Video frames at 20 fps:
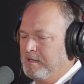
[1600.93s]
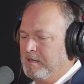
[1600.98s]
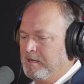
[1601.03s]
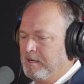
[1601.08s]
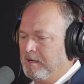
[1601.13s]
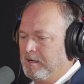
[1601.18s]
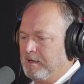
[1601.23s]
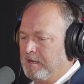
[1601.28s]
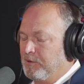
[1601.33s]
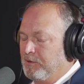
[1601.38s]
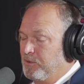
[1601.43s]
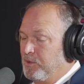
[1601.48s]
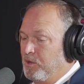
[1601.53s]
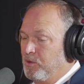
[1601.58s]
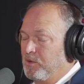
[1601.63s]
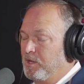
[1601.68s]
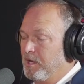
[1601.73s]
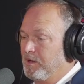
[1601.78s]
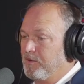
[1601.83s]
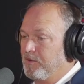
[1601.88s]
I don't
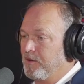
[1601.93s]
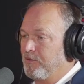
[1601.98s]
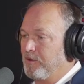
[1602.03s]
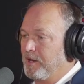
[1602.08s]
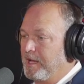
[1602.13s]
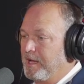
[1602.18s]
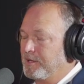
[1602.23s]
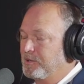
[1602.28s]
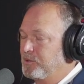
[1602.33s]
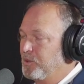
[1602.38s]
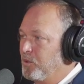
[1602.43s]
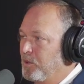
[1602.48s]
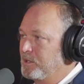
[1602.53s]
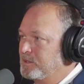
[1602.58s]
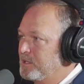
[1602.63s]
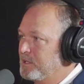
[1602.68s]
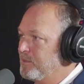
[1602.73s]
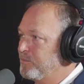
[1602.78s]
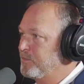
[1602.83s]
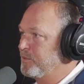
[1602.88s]
know that I've ever had
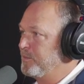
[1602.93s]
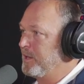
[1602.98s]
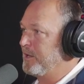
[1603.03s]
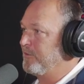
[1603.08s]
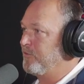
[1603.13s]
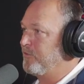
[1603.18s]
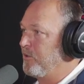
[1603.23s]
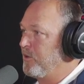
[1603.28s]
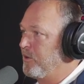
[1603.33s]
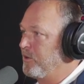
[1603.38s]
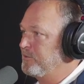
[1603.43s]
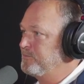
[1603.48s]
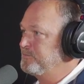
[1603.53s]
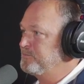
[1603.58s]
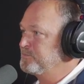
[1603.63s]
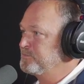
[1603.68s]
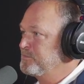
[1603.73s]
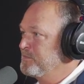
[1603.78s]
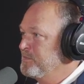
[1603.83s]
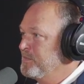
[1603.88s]
toys come from that far
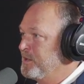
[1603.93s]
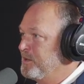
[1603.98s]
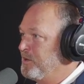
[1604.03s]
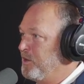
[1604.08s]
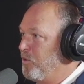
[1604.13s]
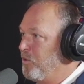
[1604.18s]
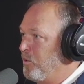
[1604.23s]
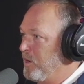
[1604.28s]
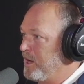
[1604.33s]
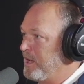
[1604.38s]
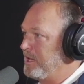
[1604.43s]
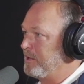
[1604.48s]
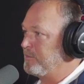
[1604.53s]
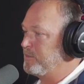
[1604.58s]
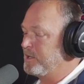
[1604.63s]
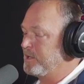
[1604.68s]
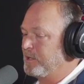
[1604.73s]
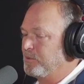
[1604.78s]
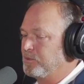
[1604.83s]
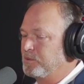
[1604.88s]
away,
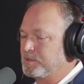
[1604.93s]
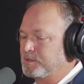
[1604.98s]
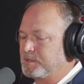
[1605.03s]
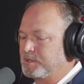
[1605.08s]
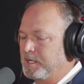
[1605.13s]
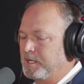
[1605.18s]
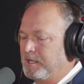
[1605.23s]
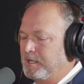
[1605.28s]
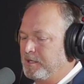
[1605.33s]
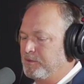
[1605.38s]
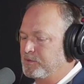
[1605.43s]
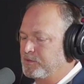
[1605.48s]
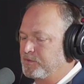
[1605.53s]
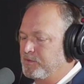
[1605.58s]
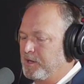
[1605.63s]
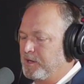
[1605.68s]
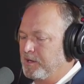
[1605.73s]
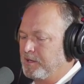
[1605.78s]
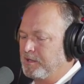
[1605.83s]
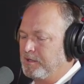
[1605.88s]
but it was
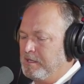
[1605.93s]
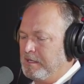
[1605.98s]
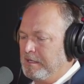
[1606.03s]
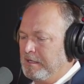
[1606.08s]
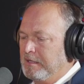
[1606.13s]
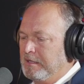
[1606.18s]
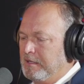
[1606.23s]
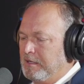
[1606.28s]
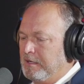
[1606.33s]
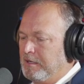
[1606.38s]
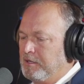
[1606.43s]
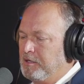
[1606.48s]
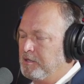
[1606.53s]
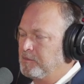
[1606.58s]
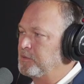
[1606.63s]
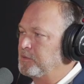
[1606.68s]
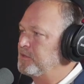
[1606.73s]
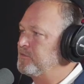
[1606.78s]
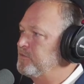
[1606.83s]
very humbling